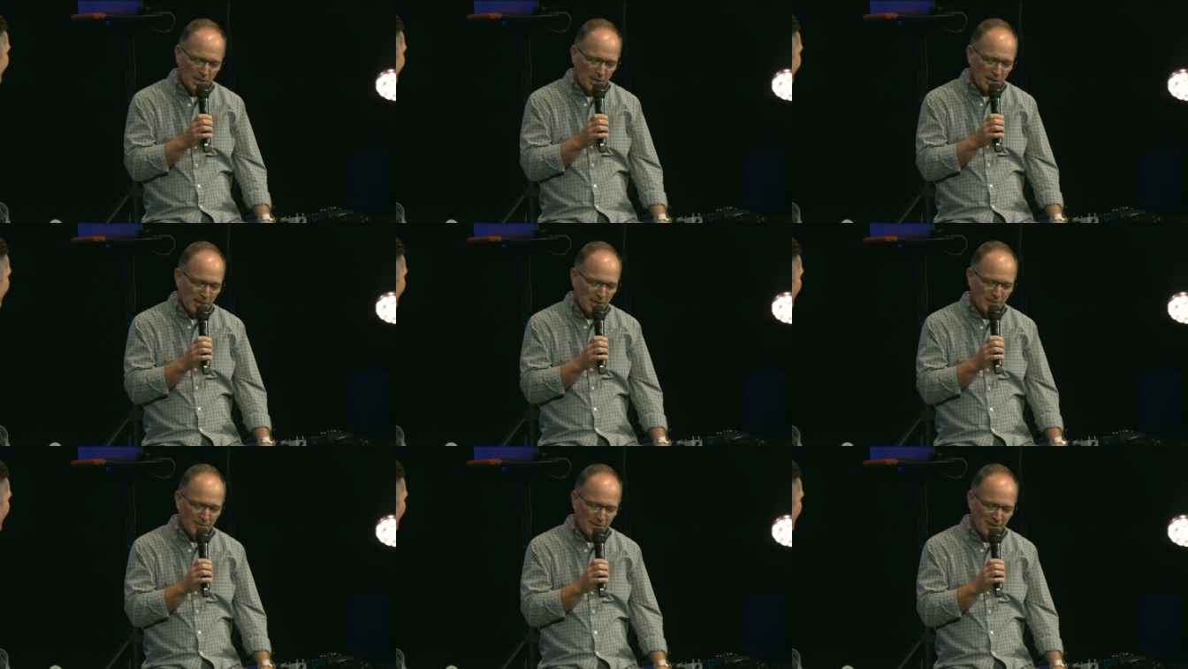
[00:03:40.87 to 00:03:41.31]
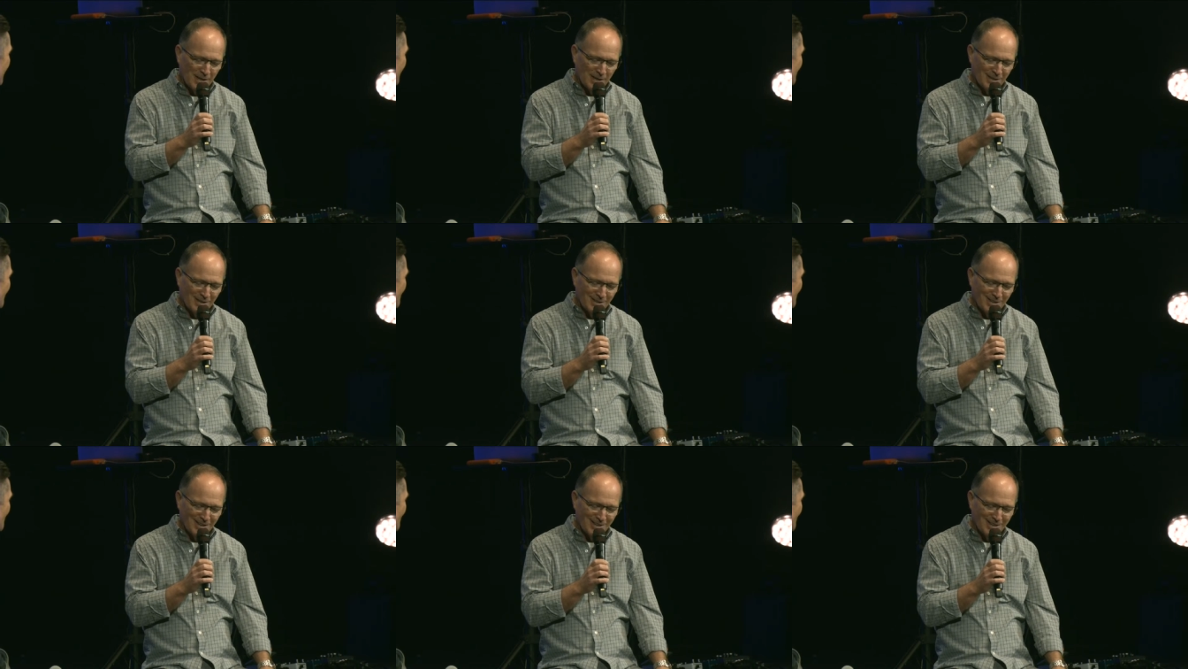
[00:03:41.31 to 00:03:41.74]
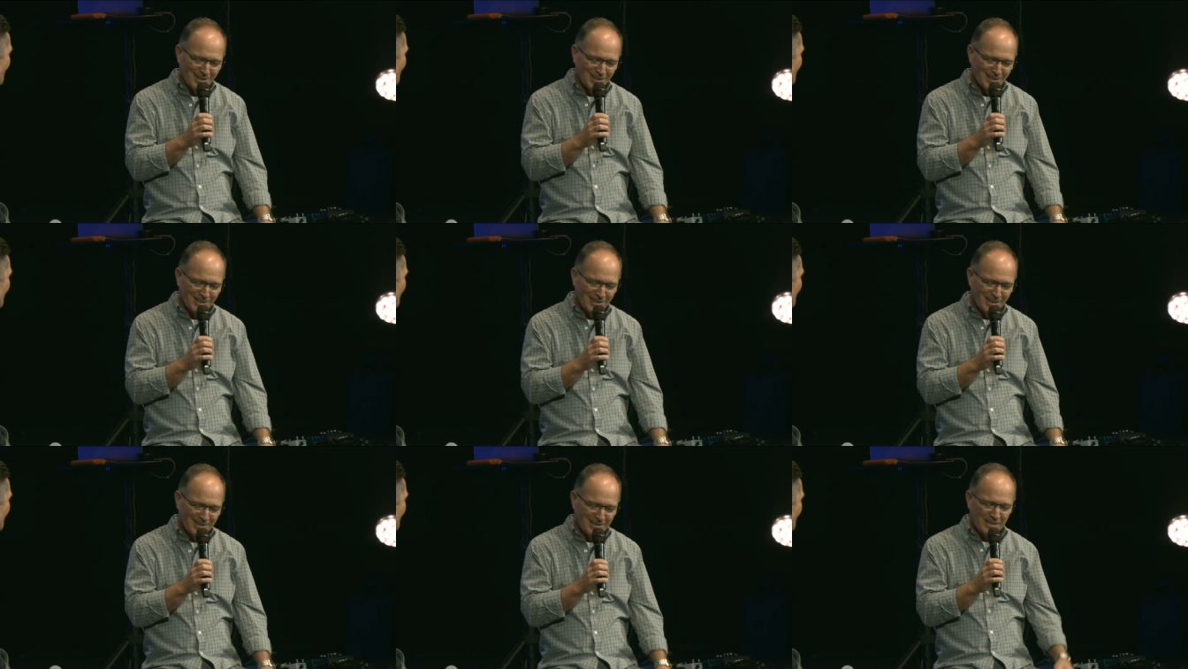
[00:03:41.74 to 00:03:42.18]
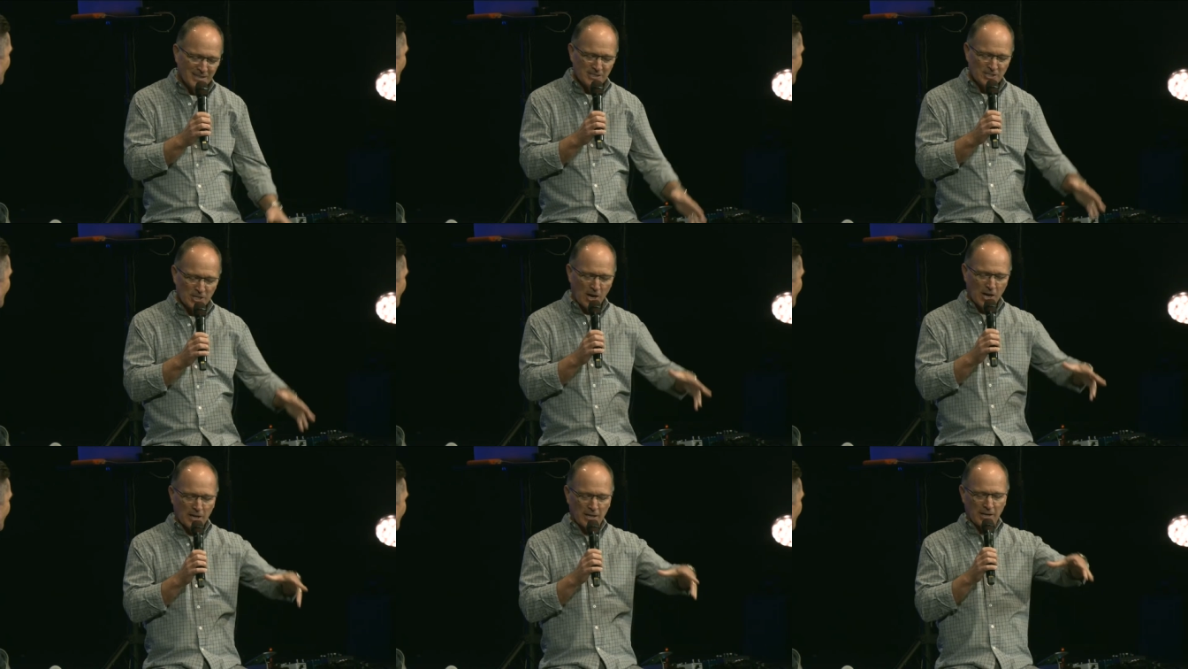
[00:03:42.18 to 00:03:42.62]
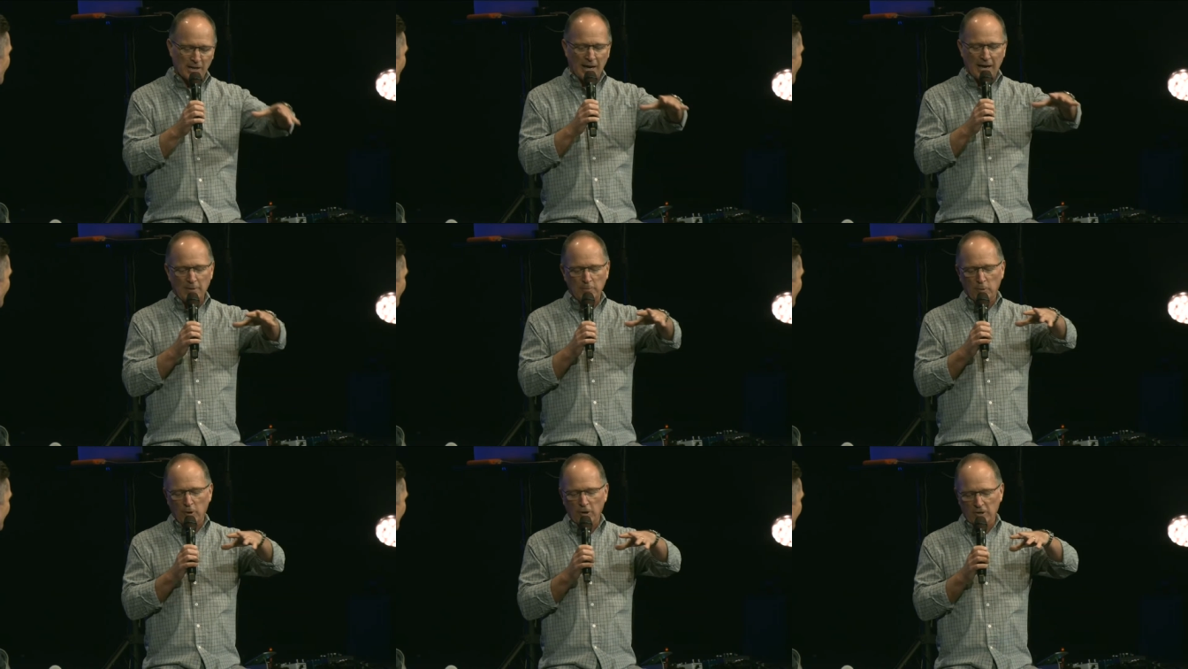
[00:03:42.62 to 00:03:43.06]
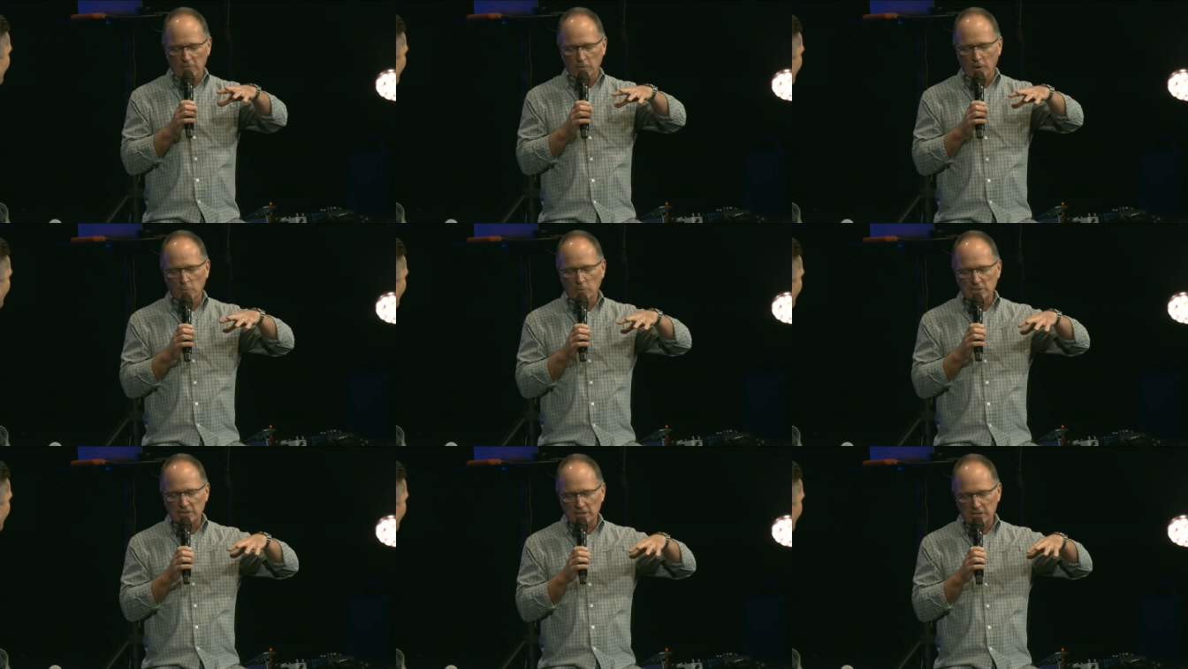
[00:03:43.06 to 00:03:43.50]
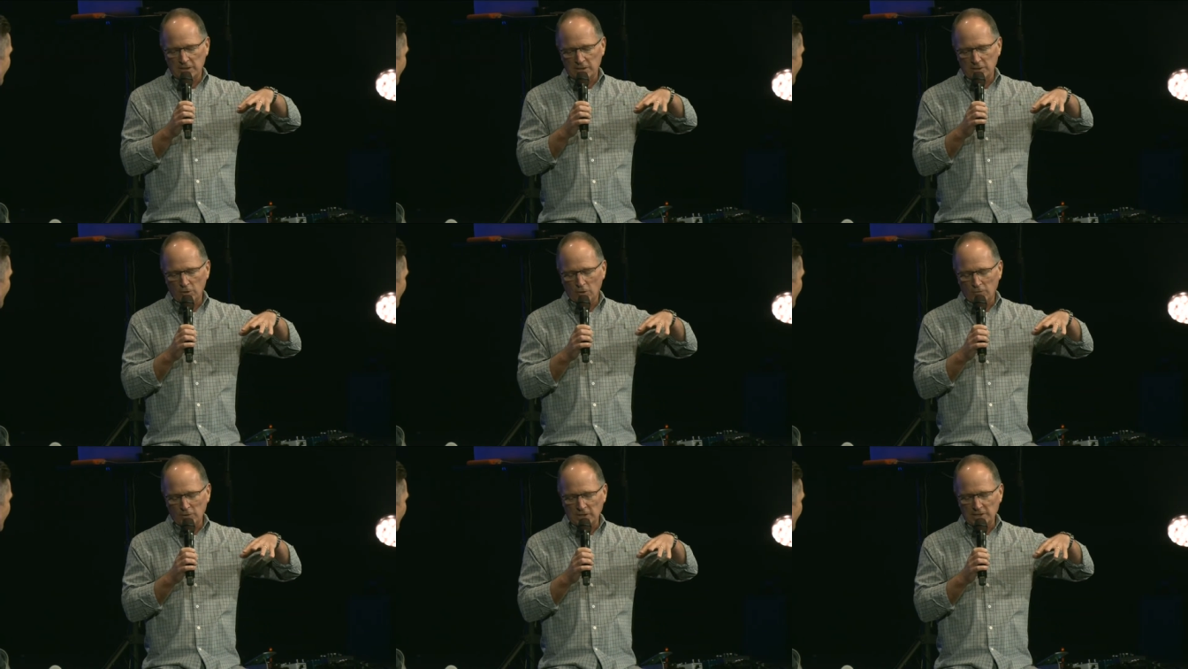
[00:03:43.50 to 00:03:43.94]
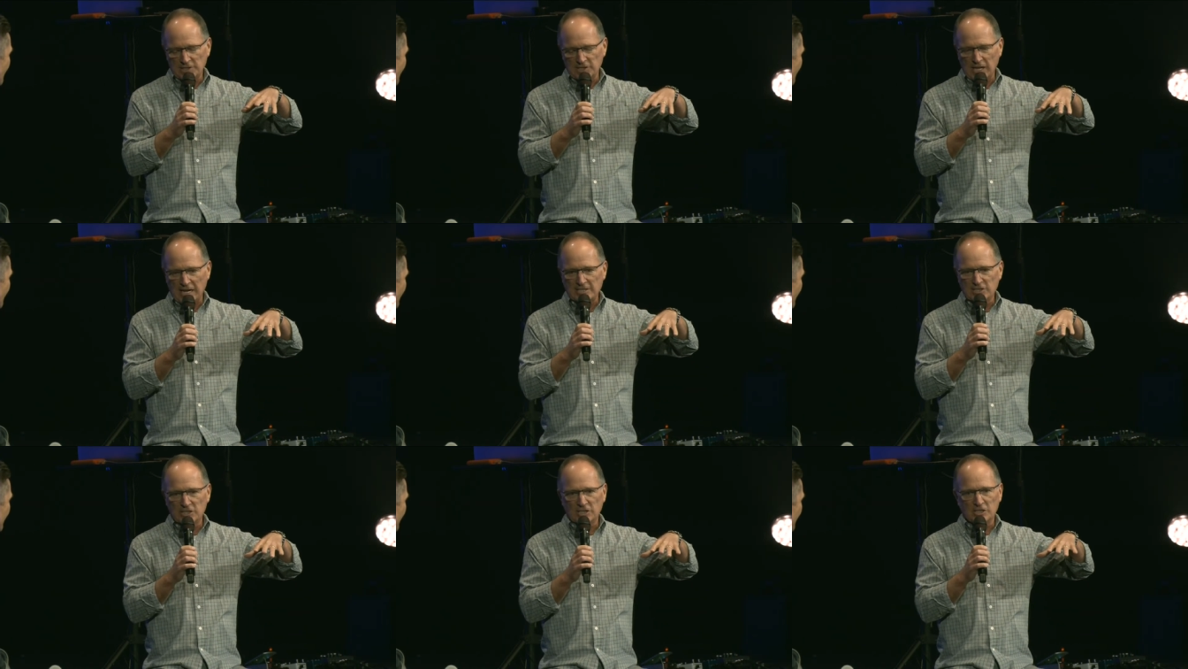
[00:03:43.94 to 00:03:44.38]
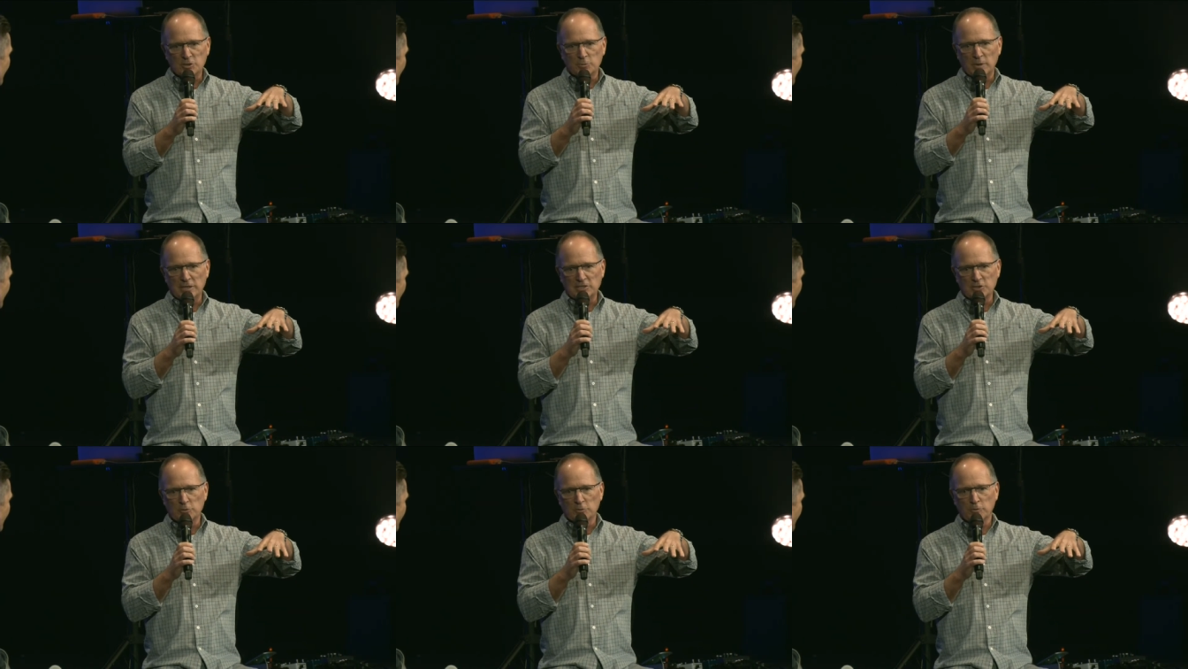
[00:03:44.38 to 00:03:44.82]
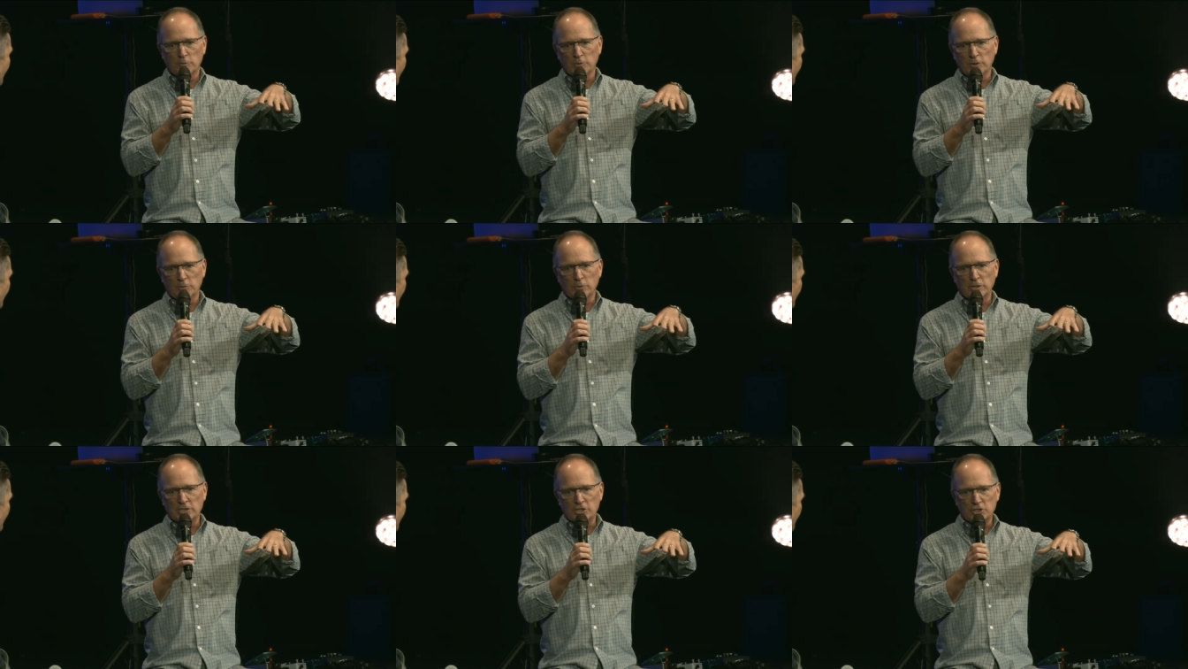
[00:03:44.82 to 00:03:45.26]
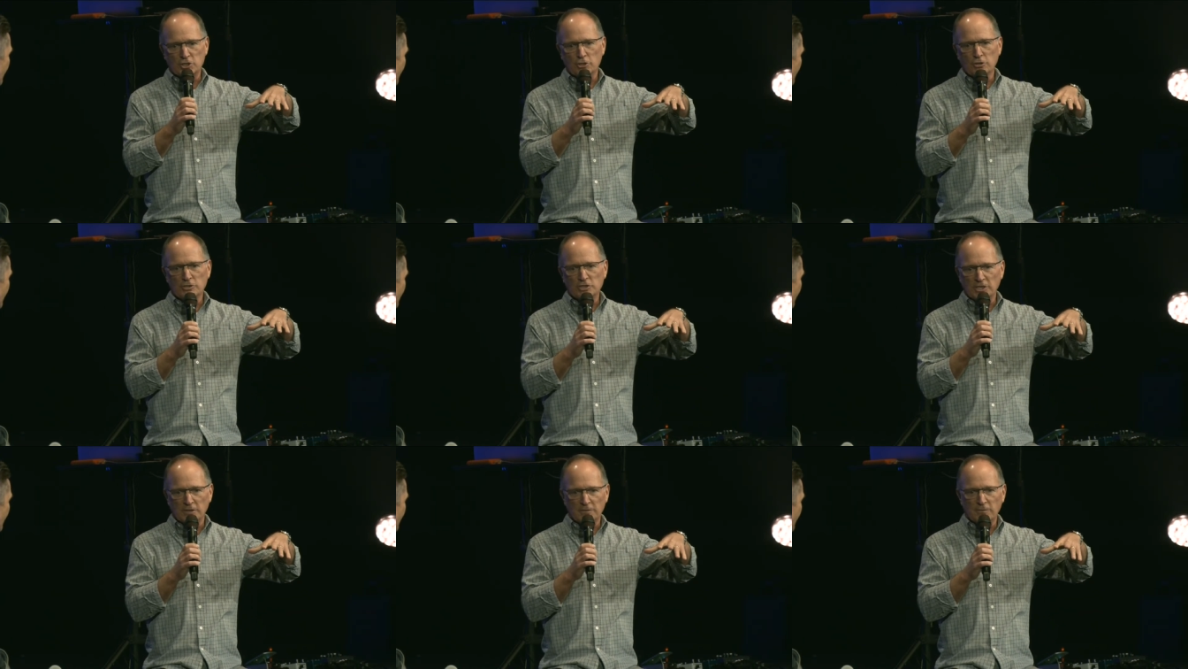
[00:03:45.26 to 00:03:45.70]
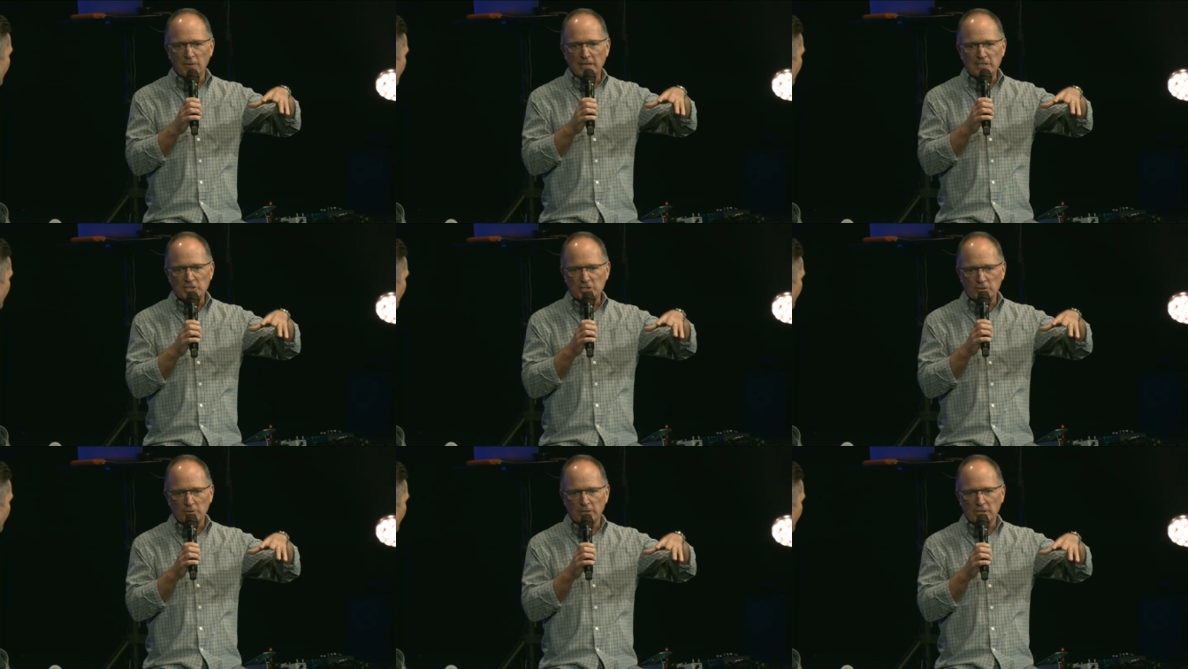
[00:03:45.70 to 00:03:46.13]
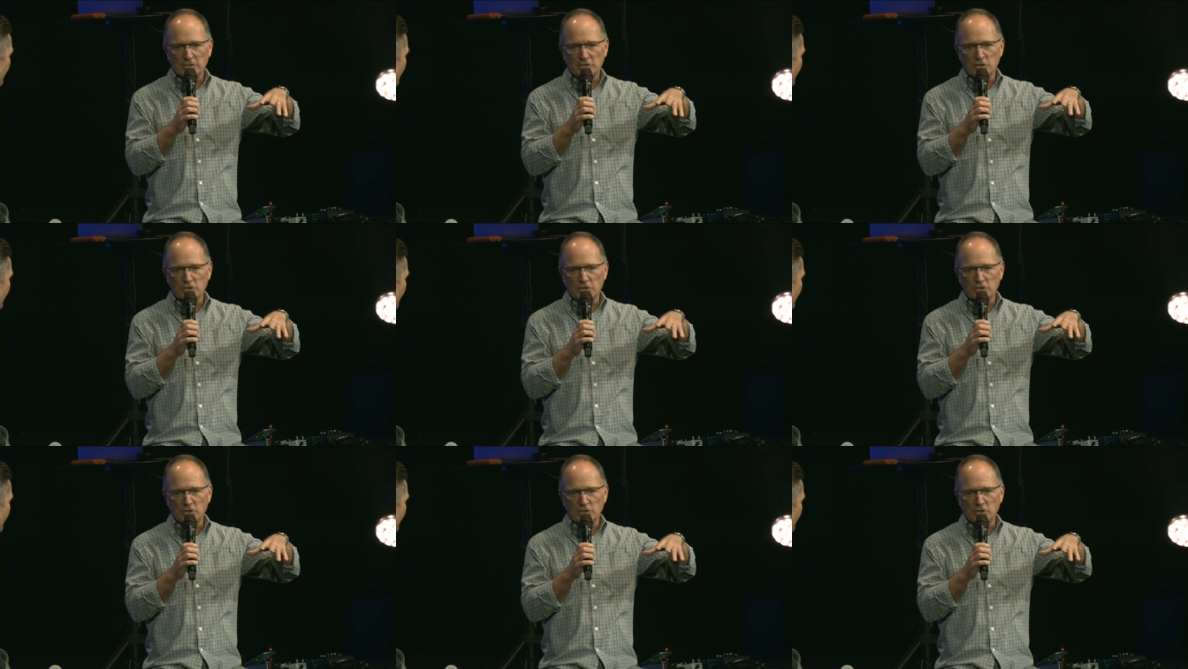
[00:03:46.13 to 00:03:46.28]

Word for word: And then uh, and then Donna and I, part of what we did over these last six months, we, we went church adventuring.